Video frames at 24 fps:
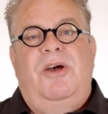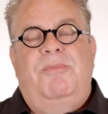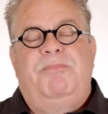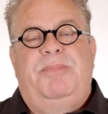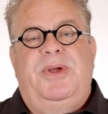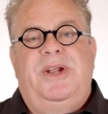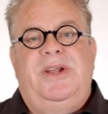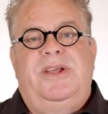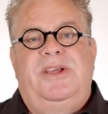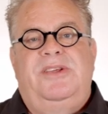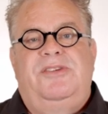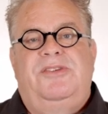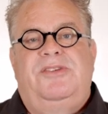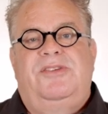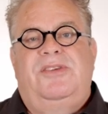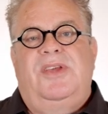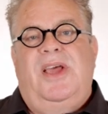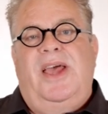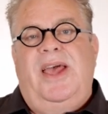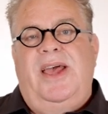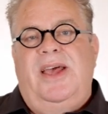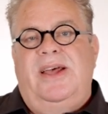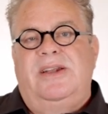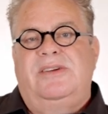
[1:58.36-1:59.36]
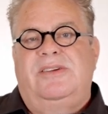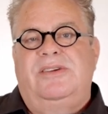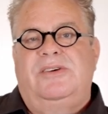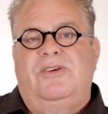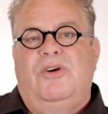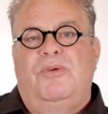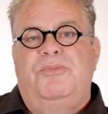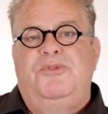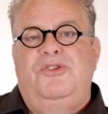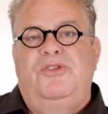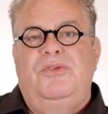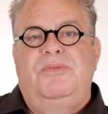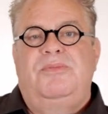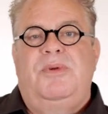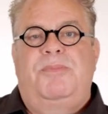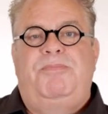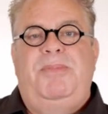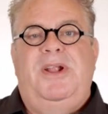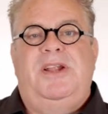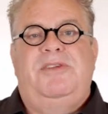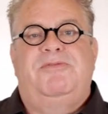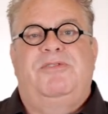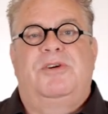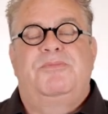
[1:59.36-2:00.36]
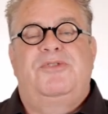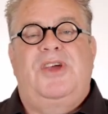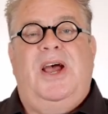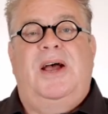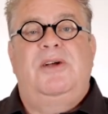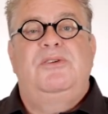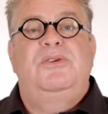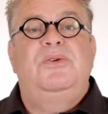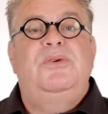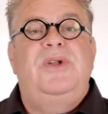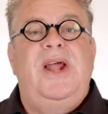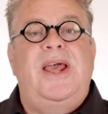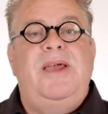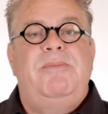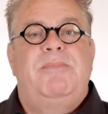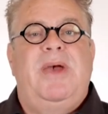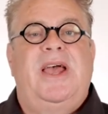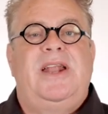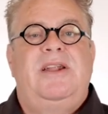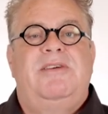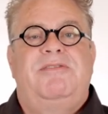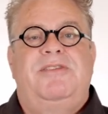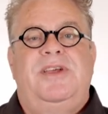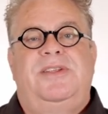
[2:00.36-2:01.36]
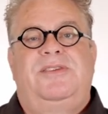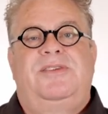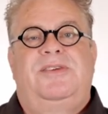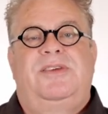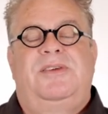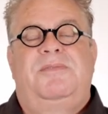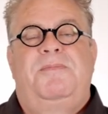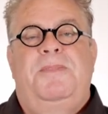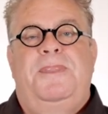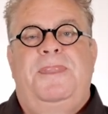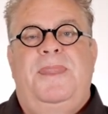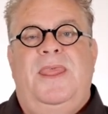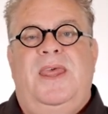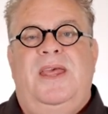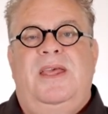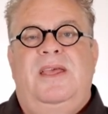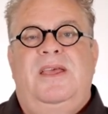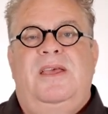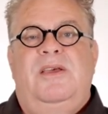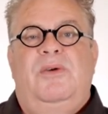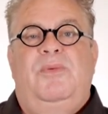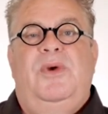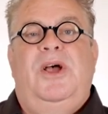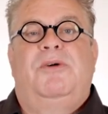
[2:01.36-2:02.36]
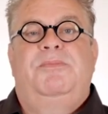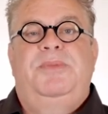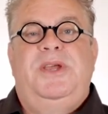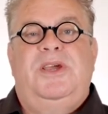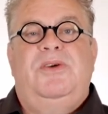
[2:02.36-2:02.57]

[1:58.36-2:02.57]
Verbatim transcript: companies and consumer platforms, how do they benefit? Well,